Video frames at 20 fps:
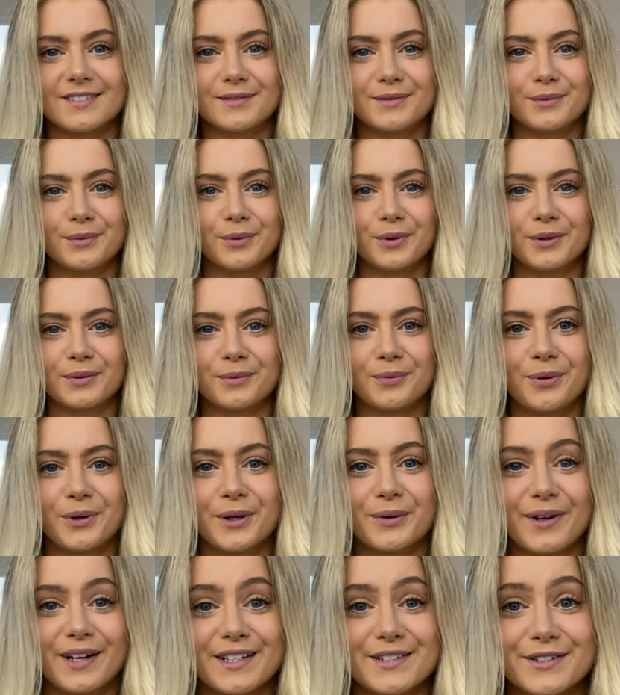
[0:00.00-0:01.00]
what do
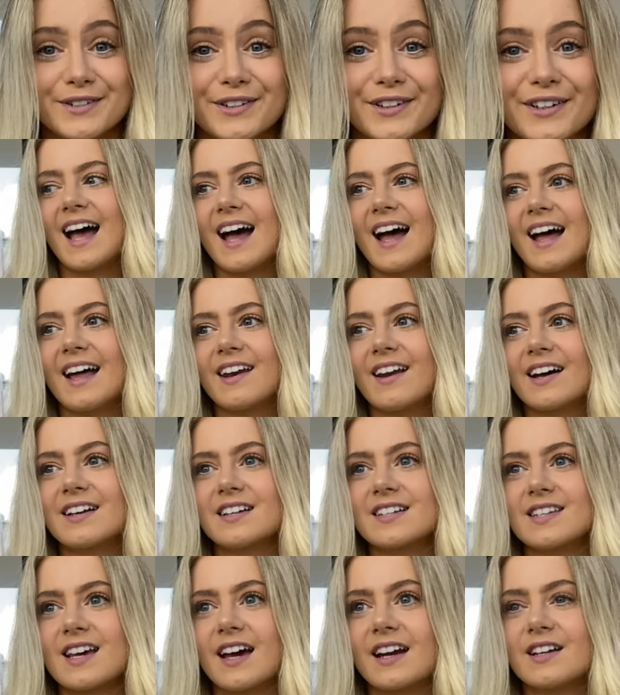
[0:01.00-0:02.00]
I do? And I
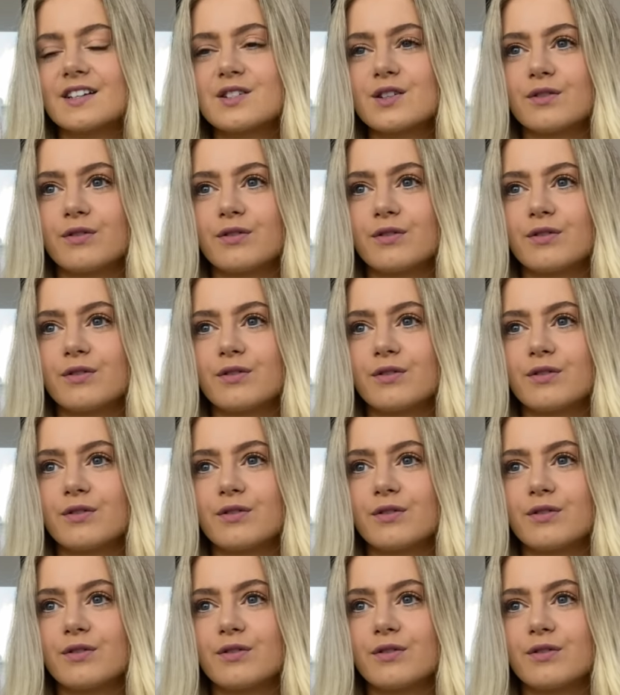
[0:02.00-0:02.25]
decided to